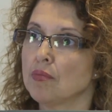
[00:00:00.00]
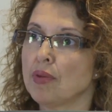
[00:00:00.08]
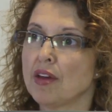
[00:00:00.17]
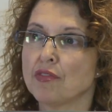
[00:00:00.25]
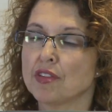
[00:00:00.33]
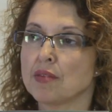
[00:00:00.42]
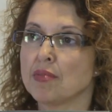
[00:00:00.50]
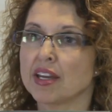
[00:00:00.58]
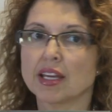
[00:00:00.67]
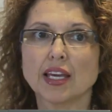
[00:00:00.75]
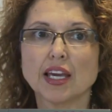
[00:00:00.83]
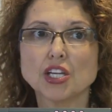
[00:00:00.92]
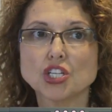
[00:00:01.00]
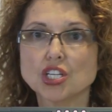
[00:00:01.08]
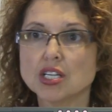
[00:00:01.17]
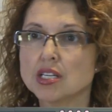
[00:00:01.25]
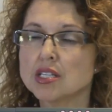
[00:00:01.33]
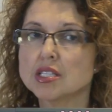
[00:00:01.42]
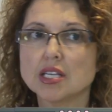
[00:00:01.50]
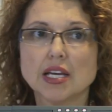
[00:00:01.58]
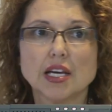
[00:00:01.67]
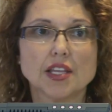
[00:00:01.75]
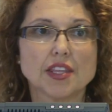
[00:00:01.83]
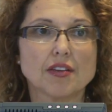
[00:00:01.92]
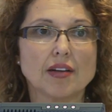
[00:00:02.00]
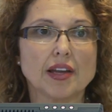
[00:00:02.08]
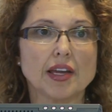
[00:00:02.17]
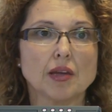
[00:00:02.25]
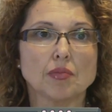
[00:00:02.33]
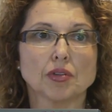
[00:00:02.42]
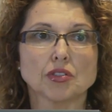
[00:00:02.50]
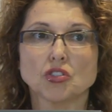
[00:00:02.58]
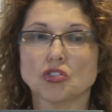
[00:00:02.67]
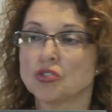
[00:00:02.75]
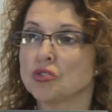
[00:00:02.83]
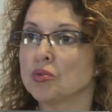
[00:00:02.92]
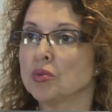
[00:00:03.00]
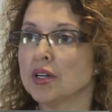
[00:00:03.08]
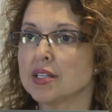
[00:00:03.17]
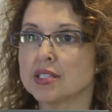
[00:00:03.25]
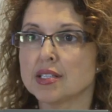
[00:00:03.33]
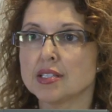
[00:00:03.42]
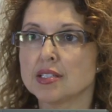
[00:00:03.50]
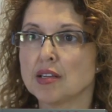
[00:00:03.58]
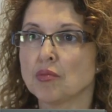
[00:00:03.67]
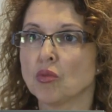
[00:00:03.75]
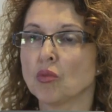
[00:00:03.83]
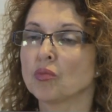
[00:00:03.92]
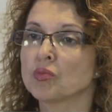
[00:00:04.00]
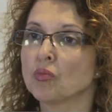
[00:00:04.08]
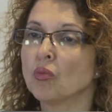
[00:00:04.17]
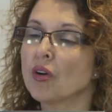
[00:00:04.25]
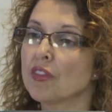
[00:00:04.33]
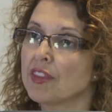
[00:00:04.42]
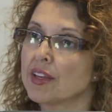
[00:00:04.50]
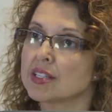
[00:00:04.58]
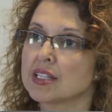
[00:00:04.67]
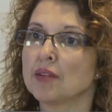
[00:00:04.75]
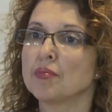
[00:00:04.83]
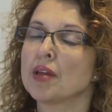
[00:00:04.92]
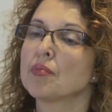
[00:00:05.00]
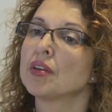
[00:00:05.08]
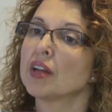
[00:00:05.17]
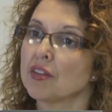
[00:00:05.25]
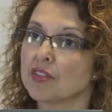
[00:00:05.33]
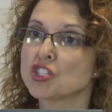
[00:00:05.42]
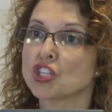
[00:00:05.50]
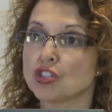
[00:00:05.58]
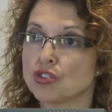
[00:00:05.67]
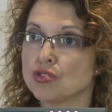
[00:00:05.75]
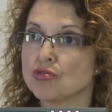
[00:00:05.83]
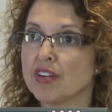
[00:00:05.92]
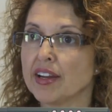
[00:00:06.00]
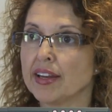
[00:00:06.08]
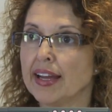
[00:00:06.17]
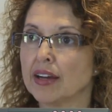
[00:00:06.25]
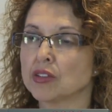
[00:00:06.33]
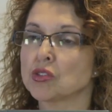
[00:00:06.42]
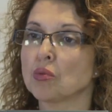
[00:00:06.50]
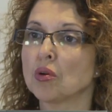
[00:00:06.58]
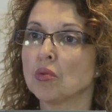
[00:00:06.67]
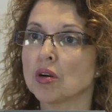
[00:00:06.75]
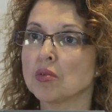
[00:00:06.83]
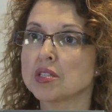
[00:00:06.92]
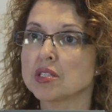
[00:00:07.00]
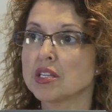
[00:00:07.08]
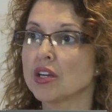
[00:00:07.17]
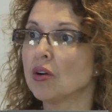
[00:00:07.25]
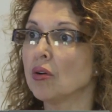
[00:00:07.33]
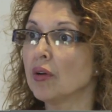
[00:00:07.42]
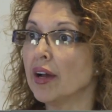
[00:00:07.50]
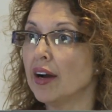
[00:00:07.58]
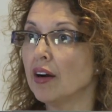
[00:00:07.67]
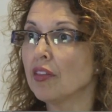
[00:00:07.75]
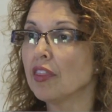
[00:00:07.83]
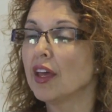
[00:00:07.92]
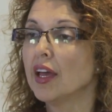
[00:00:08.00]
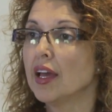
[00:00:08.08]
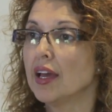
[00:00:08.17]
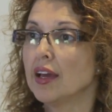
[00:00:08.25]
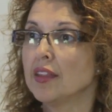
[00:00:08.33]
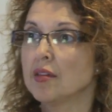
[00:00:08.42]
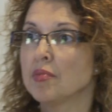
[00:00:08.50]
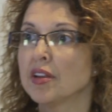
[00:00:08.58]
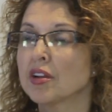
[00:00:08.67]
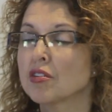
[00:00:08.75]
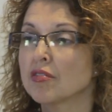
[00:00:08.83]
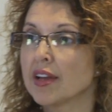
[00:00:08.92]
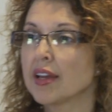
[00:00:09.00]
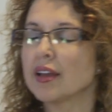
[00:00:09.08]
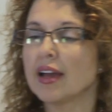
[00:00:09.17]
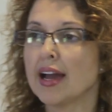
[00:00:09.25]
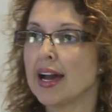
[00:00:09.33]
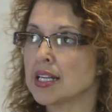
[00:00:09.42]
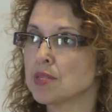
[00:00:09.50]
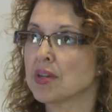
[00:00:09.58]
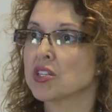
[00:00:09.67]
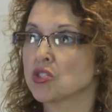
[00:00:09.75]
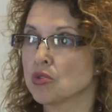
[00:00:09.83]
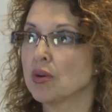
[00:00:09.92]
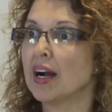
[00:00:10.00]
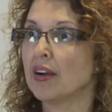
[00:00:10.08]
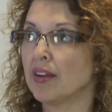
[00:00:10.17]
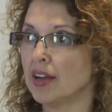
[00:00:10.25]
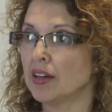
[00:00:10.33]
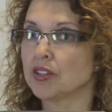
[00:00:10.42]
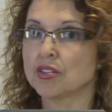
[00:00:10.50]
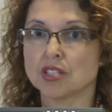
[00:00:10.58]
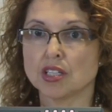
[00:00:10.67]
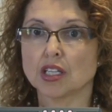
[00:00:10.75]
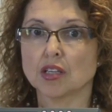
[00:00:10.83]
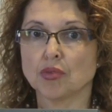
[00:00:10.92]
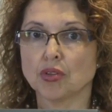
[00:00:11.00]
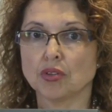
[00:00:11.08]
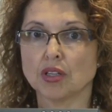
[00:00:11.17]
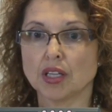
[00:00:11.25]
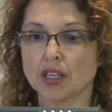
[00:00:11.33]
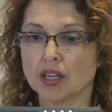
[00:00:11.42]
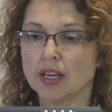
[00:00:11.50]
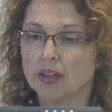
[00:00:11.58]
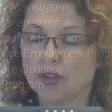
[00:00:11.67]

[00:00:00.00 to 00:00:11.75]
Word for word: pay for their medications they are able to assist them with more things that maybe none of us could do right now. So we work with Senior Whole Health, and they've been a great aspect to our elders in the community.